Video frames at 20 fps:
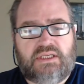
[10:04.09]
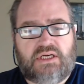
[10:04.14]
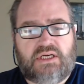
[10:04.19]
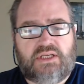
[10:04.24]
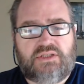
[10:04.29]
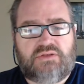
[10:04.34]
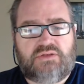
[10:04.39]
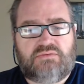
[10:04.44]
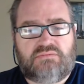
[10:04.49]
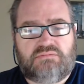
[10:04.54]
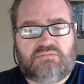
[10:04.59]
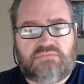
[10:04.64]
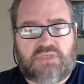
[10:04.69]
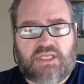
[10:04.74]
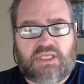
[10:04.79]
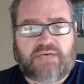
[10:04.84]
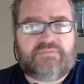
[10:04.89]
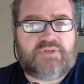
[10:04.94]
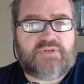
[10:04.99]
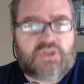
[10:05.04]
Are you
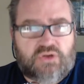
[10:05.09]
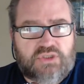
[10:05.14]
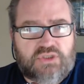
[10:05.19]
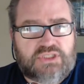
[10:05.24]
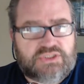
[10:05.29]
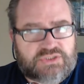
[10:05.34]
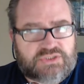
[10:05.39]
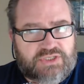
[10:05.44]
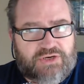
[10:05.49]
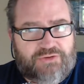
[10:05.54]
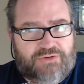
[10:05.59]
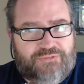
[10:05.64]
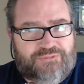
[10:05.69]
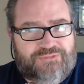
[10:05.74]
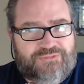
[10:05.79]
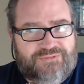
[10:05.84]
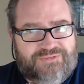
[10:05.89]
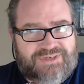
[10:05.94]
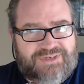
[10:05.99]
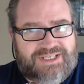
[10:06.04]
loving on yourself,
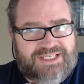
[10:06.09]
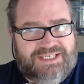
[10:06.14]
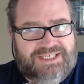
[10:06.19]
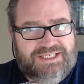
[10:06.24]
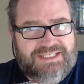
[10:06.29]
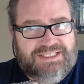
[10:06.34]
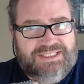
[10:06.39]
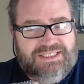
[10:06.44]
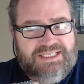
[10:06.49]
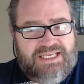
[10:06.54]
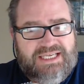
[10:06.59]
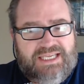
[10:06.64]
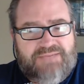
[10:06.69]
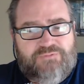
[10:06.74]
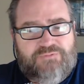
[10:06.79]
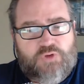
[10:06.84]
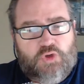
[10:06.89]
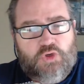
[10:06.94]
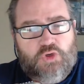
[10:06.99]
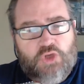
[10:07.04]
right? If
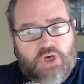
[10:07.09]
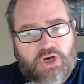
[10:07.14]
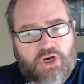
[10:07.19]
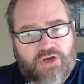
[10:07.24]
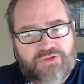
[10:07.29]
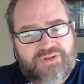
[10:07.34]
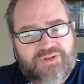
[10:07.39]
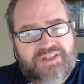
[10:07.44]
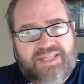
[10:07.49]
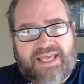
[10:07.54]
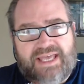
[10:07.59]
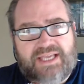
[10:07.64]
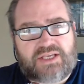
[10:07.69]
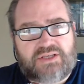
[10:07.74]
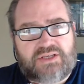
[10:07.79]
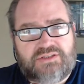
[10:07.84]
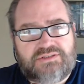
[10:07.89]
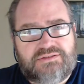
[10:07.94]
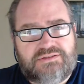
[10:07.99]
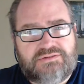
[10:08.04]
you're not, then that
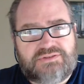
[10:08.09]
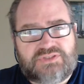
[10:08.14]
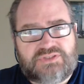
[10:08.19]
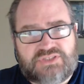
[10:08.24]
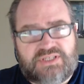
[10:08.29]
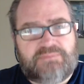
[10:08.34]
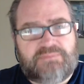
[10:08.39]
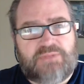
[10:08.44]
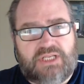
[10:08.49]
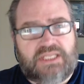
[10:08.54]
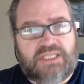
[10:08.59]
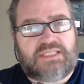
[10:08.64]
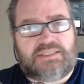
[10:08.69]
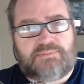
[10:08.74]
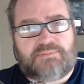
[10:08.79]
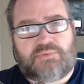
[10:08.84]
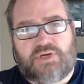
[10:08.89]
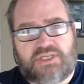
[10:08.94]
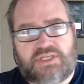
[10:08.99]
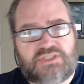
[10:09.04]
can stimulate
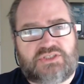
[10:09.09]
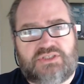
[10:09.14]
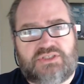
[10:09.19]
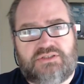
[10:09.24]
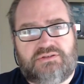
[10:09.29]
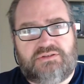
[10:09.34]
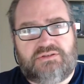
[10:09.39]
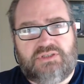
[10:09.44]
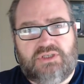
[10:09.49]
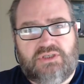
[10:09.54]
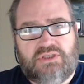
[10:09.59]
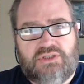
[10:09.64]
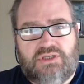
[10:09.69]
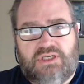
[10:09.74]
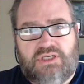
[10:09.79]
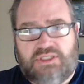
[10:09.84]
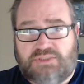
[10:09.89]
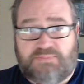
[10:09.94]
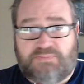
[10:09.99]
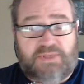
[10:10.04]
depression,
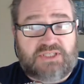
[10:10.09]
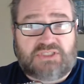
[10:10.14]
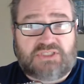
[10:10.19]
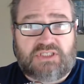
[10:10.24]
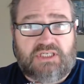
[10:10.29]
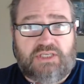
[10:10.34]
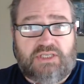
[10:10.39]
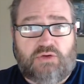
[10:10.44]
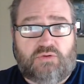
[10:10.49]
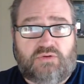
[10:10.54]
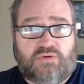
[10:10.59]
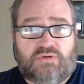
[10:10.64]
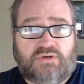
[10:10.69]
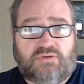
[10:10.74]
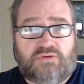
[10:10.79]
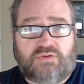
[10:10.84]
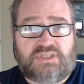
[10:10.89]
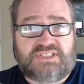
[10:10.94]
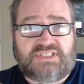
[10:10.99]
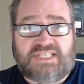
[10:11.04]
especially, or
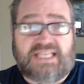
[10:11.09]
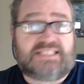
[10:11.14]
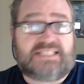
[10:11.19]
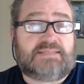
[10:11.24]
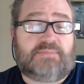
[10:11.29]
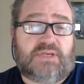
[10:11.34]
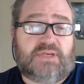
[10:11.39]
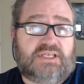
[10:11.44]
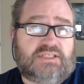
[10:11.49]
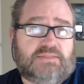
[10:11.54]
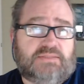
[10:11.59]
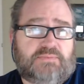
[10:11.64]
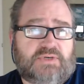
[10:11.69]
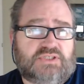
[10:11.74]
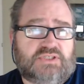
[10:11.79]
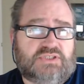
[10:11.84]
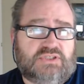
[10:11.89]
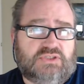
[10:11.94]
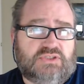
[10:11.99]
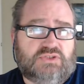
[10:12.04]
exacerbate
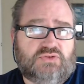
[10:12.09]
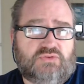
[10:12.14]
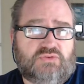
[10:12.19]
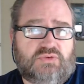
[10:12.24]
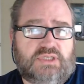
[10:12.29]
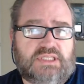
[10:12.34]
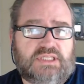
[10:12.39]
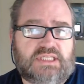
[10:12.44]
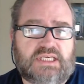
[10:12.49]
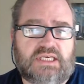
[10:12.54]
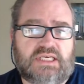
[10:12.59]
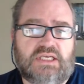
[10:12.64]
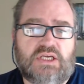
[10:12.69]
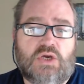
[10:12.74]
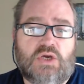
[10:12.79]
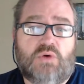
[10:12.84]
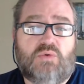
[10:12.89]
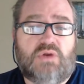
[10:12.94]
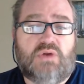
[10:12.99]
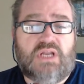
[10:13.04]
depression that's already there.
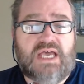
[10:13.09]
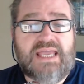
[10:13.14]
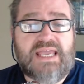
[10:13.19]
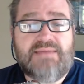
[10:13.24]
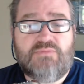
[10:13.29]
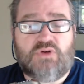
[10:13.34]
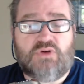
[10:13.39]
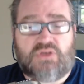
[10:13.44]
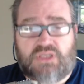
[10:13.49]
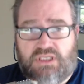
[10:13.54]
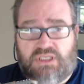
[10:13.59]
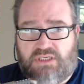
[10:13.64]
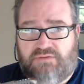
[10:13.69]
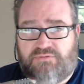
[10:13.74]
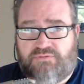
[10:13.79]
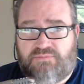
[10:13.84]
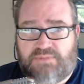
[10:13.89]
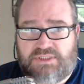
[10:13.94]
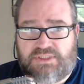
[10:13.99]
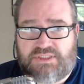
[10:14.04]
Well, I am looking
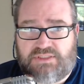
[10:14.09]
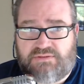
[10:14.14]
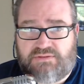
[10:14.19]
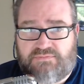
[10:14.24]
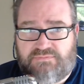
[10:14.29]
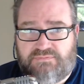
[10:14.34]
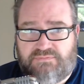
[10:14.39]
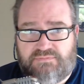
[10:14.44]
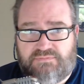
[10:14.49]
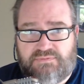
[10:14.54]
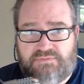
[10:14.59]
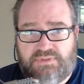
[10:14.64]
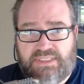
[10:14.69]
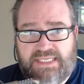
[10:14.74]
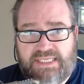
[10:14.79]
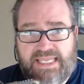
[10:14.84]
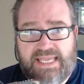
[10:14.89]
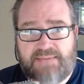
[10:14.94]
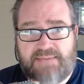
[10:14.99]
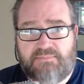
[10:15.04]
after myself. I
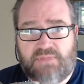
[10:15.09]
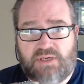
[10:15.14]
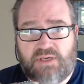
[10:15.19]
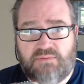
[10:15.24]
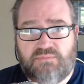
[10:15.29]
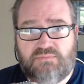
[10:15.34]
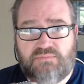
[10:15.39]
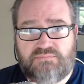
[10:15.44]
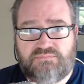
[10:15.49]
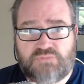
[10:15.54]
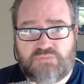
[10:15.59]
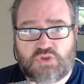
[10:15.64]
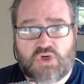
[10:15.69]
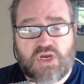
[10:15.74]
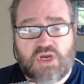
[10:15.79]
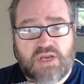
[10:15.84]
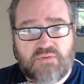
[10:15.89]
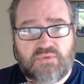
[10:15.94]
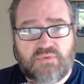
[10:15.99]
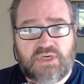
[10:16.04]
am. I'm
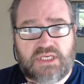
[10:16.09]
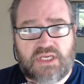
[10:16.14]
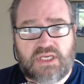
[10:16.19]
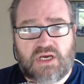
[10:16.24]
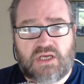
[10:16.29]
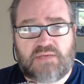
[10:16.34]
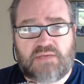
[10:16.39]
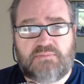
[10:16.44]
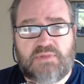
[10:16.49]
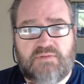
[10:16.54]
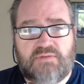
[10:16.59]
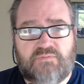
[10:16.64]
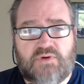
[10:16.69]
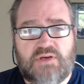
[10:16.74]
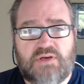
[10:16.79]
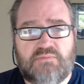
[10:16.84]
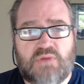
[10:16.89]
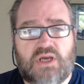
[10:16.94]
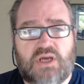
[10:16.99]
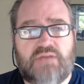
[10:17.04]
trying really hard. I'm being
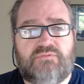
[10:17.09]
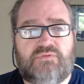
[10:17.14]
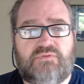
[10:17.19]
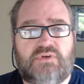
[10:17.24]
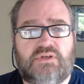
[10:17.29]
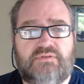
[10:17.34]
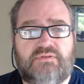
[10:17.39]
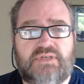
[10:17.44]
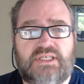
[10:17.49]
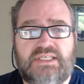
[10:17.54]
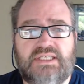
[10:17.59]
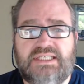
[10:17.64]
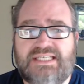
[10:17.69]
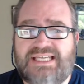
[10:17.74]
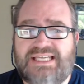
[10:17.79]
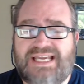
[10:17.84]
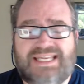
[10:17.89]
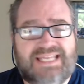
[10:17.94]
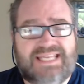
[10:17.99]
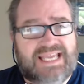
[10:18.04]
very mindful of it.
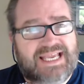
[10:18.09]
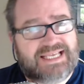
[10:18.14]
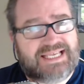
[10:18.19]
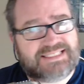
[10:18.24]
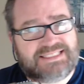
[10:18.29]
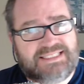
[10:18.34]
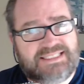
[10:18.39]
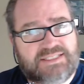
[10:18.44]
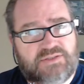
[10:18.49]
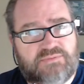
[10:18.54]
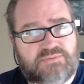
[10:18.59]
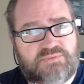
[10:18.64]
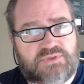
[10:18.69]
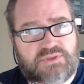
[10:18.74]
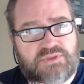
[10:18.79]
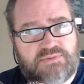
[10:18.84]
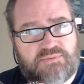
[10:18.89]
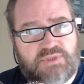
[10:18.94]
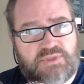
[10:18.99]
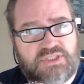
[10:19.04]
And it hasn't helped the
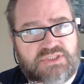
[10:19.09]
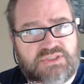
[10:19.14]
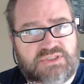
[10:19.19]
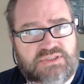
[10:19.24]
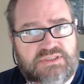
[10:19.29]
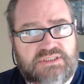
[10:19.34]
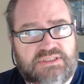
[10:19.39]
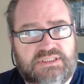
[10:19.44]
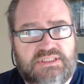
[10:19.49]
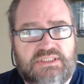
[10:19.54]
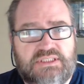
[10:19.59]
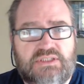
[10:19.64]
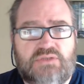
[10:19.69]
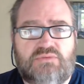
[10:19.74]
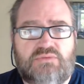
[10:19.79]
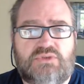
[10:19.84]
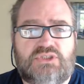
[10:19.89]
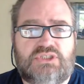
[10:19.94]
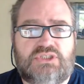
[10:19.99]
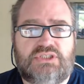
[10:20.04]
depression,
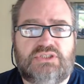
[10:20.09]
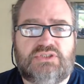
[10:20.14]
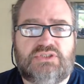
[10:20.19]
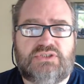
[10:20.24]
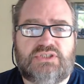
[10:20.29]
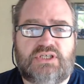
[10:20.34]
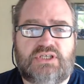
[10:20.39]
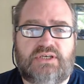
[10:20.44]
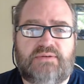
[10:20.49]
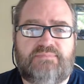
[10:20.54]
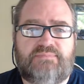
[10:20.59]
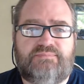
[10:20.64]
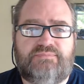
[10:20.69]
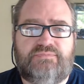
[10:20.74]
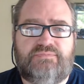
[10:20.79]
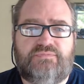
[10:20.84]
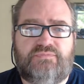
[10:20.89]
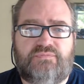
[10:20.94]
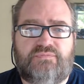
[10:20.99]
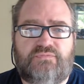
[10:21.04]
which is
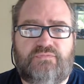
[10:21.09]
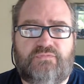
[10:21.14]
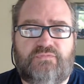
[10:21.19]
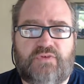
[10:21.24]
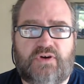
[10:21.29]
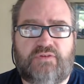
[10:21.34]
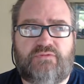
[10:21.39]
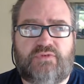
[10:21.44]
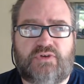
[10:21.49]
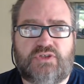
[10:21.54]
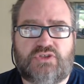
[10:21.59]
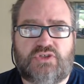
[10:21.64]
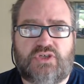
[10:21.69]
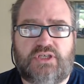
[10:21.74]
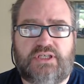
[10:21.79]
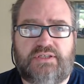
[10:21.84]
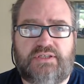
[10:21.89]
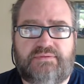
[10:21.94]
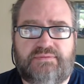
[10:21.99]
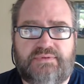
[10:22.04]
very
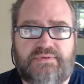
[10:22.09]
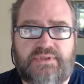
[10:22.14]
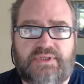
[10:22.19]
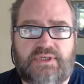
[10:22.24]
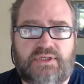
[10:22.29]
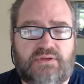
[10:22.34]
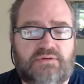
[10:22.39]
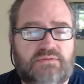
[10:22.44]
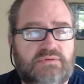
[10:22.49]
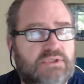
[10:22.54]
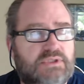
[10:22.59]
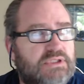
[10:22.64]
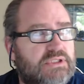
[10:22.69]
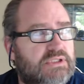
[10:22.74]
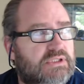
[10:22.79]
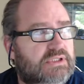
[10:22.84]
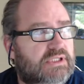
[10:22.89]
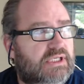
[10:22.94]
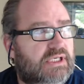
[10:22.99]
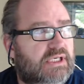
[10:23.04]
frustrating, you know.
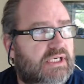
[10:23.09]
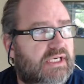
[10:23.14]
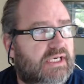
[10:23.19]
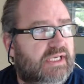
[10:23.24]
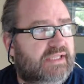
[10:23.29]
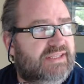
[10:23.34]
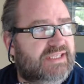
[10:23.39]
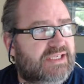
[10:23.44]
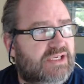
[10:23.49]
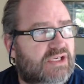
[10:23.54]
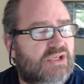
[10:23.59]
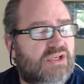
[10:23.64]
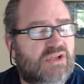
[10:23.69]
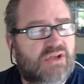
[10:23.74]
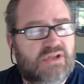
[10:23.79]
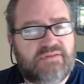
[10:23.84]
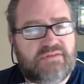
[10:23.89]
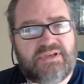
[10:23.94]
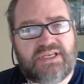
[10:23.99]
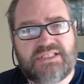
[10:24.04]
I think a
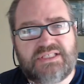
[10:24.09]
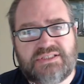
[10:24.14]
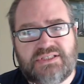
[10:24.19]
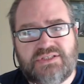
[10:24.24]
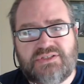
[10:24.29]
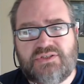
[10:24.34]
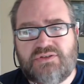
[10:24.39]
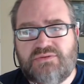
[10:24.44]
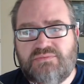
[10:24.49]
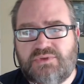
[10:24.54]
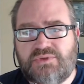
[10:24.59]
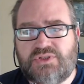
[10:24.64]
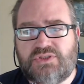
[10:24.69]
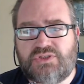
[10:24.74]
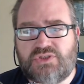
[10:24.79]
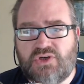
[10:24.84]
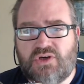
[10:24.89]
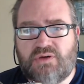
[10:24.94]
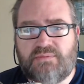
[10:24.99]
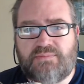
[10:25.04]
lot of it has to do with the
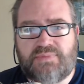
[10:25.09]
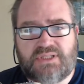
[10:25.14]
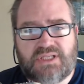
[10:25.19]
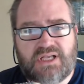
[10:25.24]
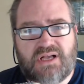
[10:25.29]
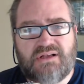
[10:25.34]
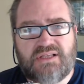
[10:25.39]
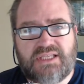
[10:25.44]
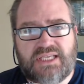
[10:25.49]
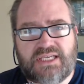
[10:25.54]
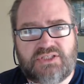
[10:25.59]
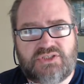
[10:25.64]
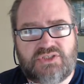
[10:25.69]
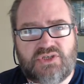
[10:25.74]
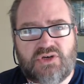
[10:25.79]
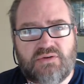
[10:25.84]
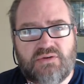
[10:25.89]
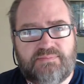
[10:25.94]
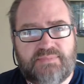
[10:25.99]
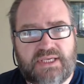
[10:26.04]
job. Can't get a
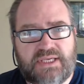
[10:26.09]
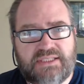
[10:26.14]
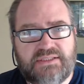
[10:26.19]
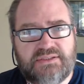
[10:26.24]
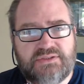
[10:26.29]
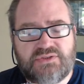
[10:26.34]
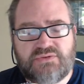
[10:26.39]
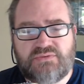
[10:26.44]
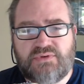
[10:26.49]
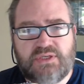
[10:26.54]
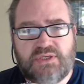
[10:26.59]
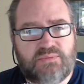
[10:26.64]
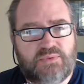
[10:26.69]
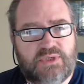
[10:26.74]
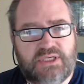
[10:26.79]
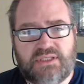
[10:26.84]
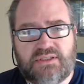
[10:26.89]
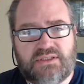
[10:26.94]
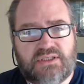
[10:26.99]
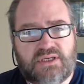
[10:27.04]
job, man. It's really
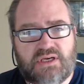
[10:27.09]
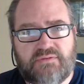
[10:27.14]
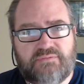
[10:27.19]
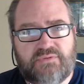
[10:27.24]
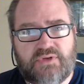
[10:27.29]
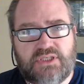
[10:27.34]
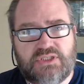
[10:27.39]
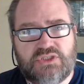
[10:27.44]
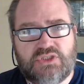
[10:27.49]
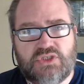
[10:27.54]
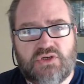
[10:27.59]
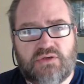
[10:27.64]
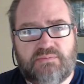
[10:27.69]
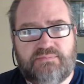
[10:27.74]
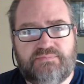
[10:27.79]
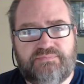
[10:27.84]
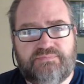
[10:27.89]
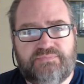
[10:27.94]
weird. Can't find a job.